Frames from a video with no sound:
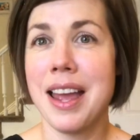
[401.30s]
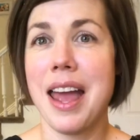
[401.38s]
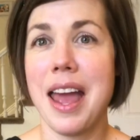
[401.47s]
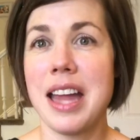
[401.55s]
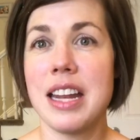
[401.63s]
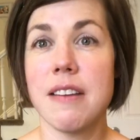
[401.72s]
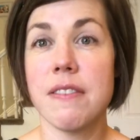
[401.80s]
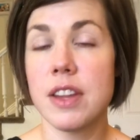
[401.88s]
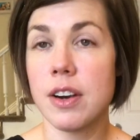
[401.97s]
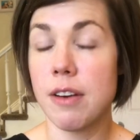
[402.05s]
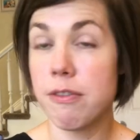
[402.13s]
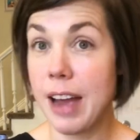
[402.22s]
And if
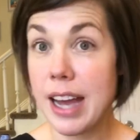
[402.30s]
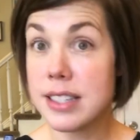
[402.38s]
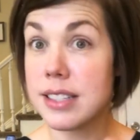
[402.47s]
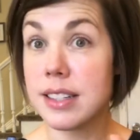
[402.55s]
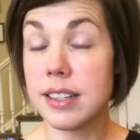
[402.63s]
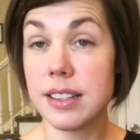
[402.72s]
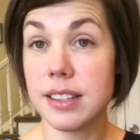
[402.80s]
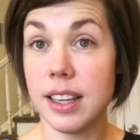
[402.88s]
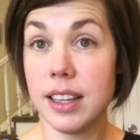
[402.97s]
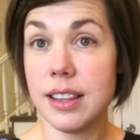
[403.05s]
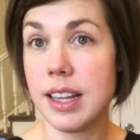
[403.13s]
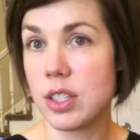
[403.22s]
they're a fast
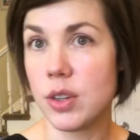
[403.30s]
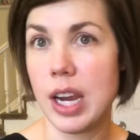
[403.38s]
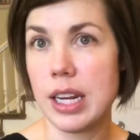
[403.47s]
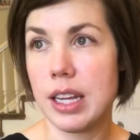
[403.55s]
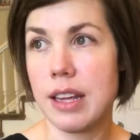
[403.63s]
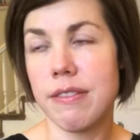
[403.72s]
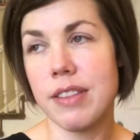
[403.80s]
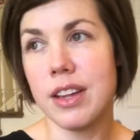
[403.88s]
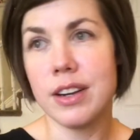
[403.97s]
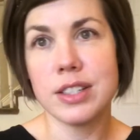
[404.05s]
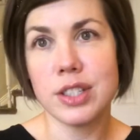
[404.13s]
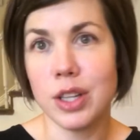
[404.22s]
kid, that's great. If
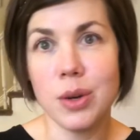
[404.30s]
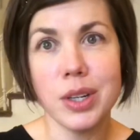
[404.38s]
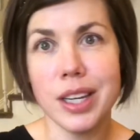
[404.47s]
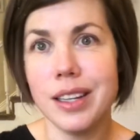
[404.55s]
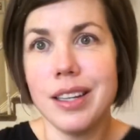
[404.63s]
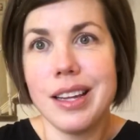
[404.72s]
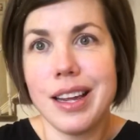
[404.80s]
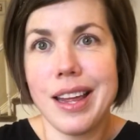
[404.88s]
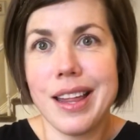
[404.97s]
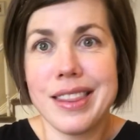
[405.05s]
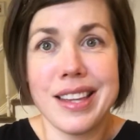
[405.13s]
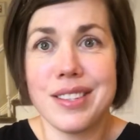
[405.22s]
they're a slow kid,
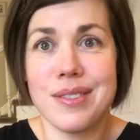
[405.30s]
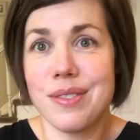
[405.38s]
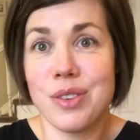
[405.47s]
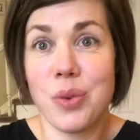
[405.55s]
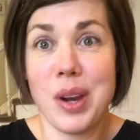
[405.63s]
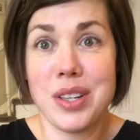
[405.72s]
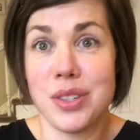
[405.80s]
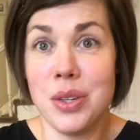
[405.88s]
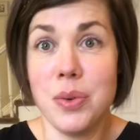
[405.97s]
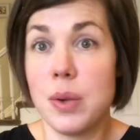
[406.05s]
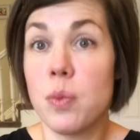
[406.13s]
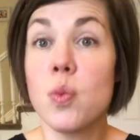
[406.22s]
that's great
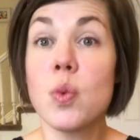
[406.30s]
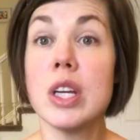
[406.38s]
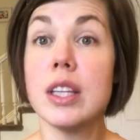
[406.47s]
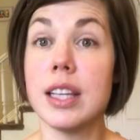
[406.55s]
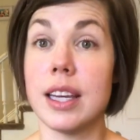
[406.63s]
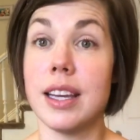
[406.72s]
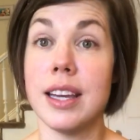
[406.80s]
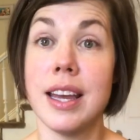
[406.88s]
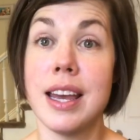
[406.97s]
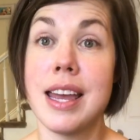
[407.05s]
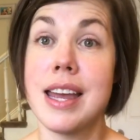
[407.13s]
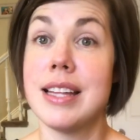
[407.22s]
too. It really
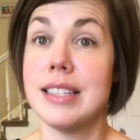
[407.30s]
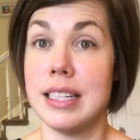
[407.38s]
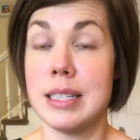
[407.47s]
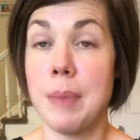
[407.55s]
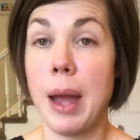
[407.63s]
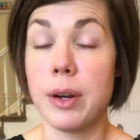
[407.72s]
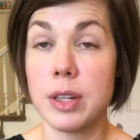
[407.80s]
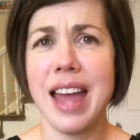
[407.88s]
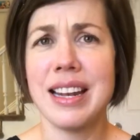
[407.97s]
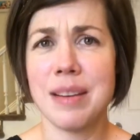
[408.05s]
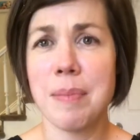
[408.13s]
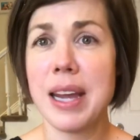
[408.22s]
doesn't matter.
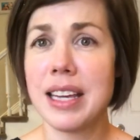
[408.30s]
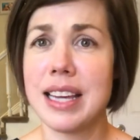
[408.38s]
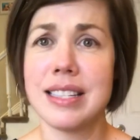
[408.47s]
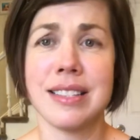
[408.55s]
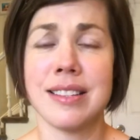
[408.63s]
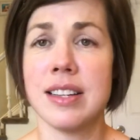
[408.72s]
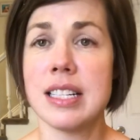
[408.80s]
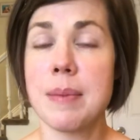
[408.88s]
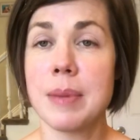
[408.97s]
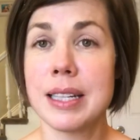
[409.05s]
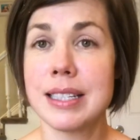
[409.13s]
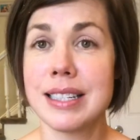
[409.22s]
And in my case, as long as I'm
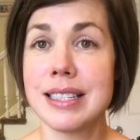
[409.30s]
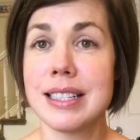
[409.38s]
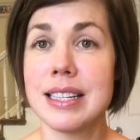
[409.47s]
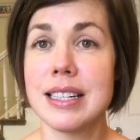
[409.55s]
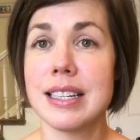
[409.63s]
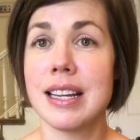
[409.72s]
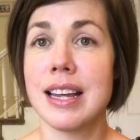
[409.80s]
consistent